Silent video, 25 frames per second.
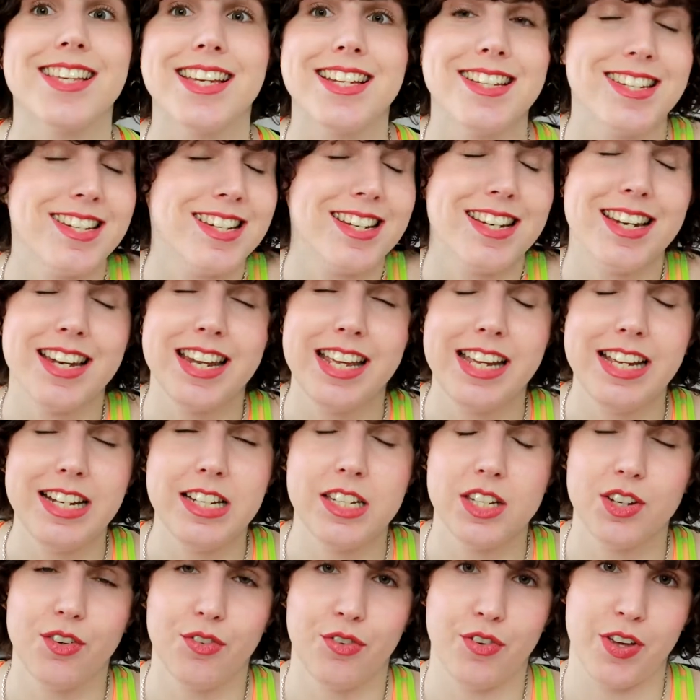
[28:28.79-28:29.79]
It didn't
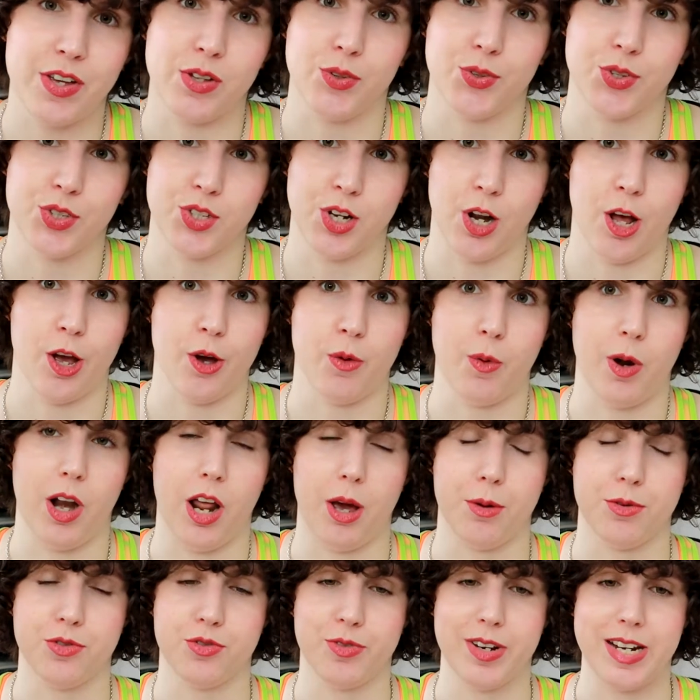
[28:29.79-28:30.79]
need to feel slow while
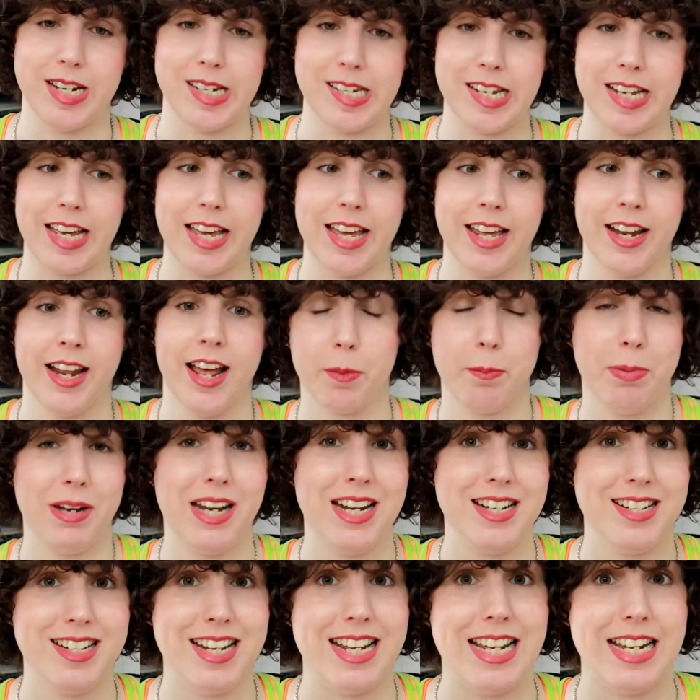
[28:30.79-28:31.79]
I was reading it, but
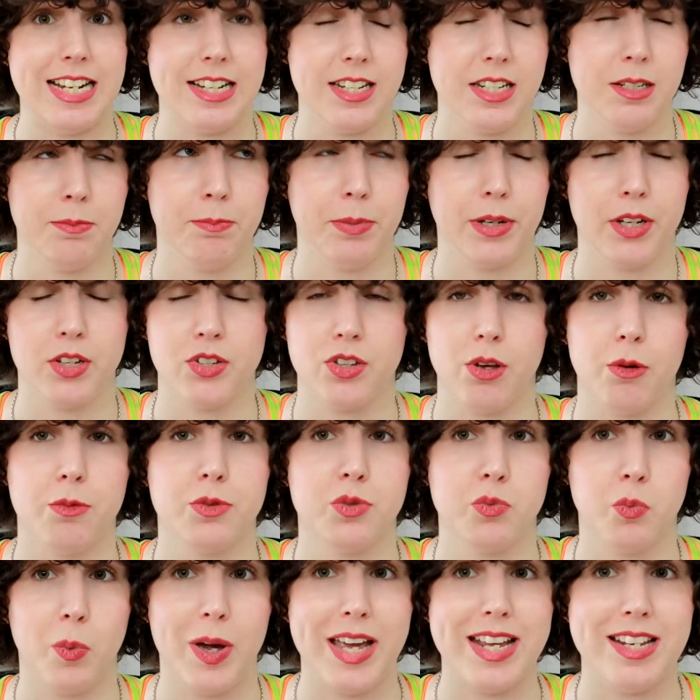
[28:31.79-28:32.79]
it did, because I
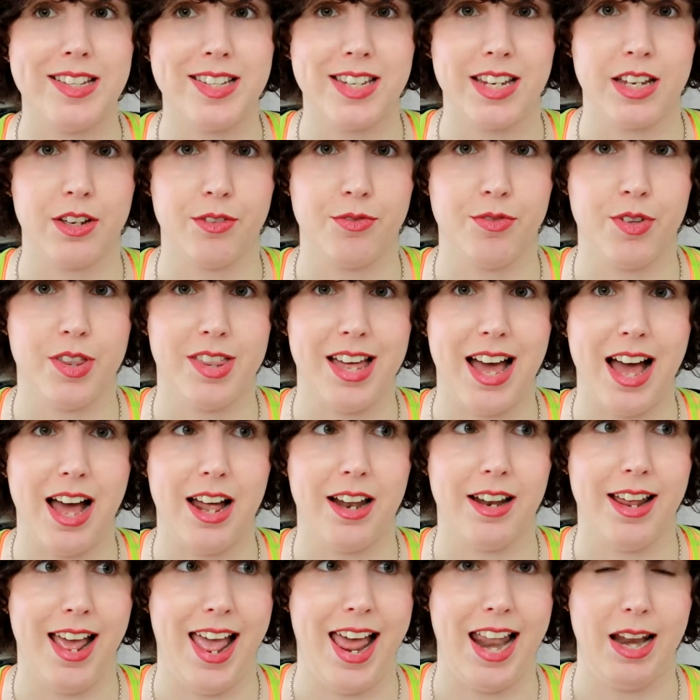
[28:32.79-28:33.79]
was waiting for that
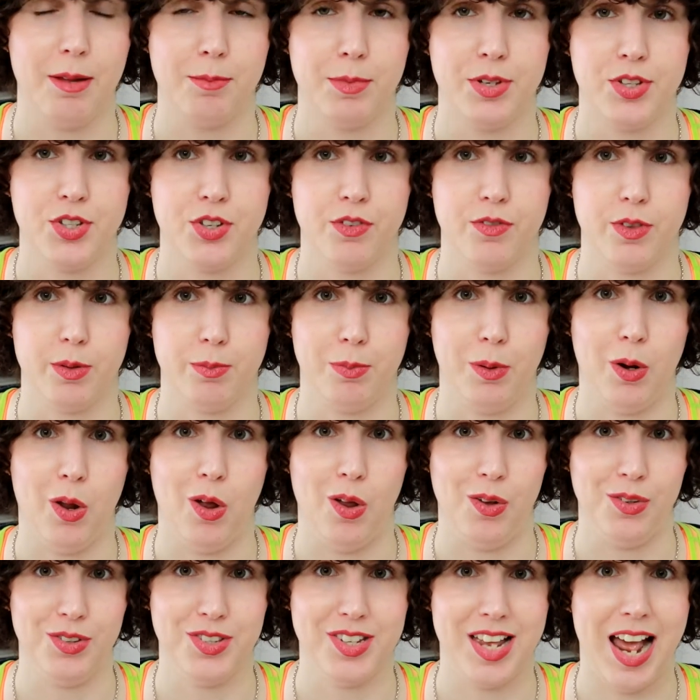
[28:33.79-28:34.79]
element of the
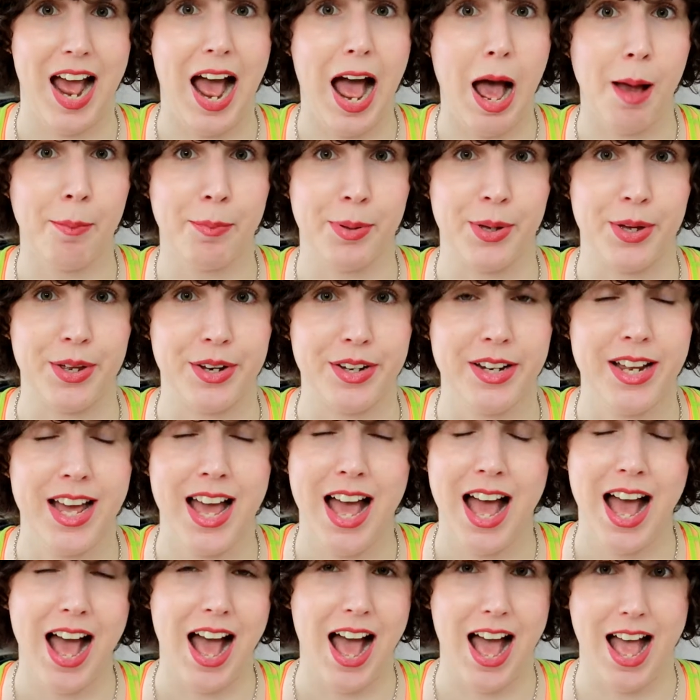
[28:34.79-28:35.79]
plot to happen,
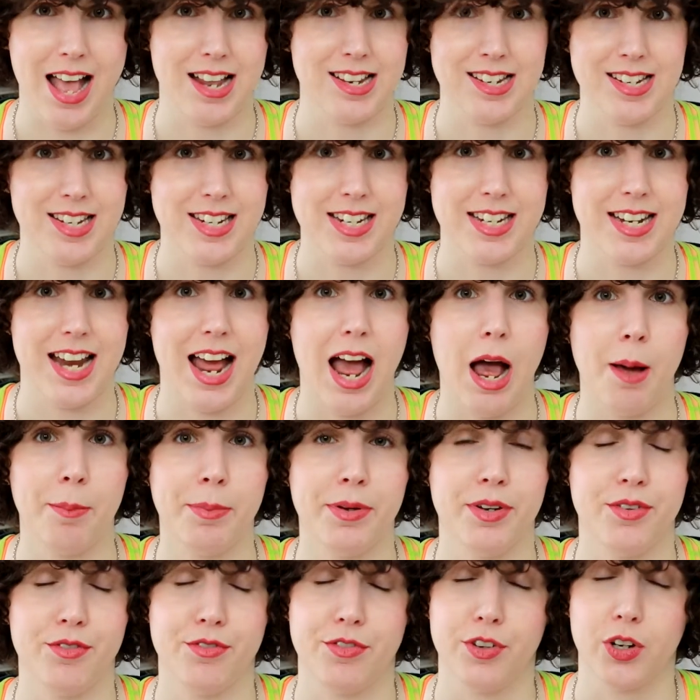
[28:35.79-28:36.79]
and it didn't
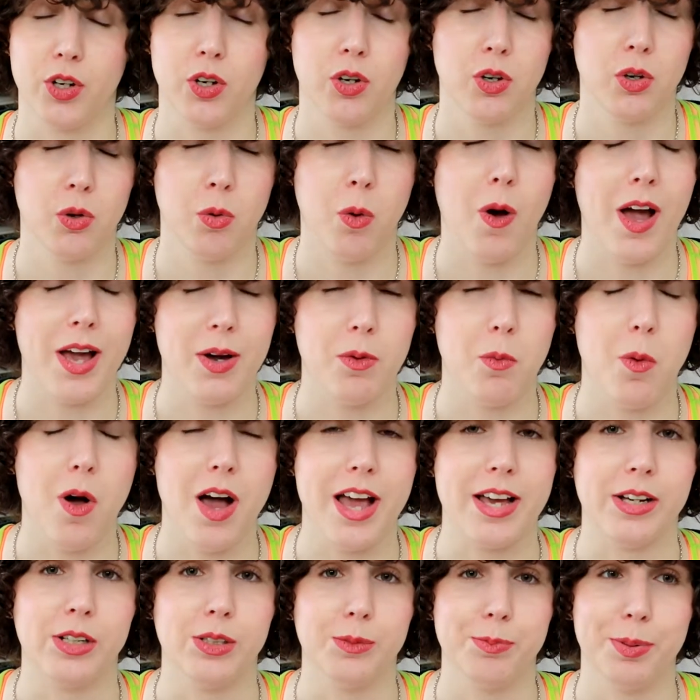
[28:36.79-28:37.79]
happen for quite a
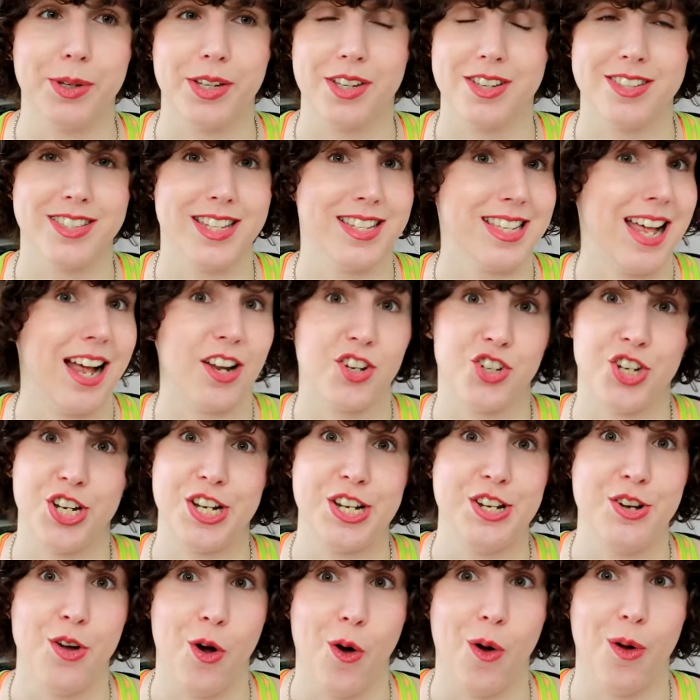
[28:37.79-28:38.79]
while because it's
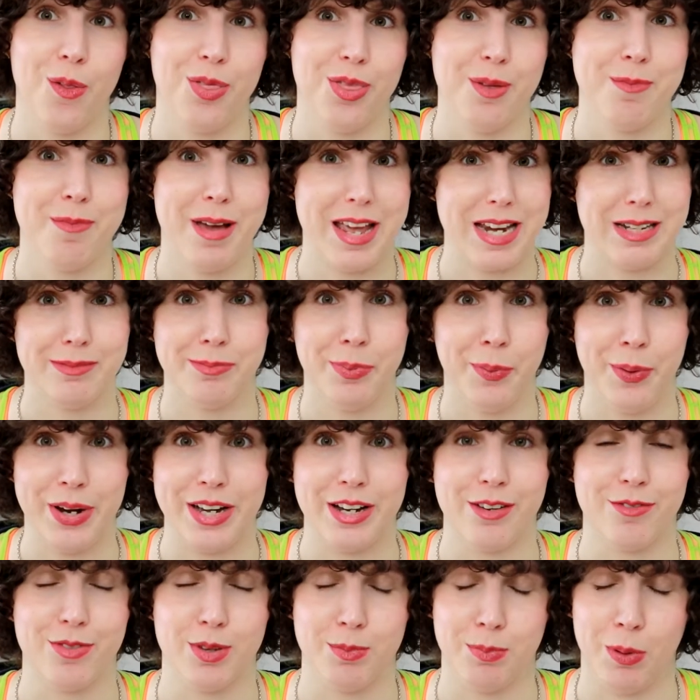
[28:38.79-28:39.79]
actually not the main
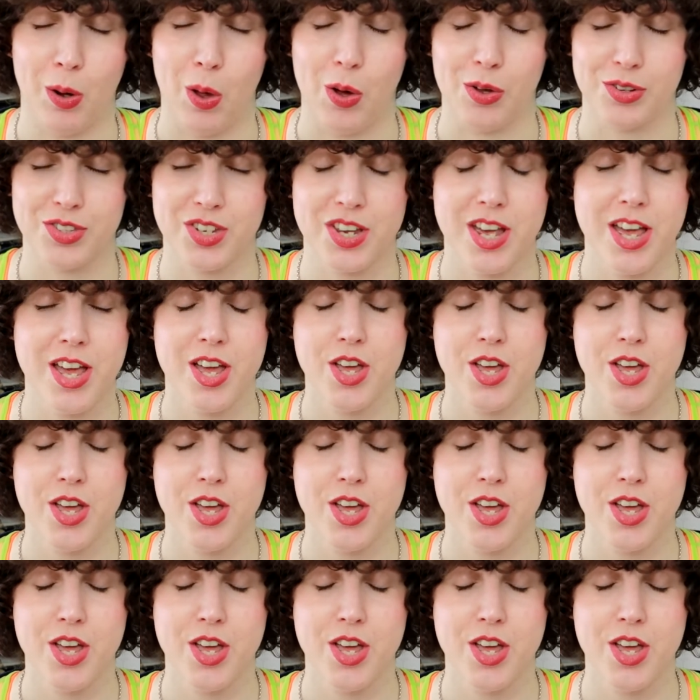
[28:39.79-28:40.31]
point of the plot.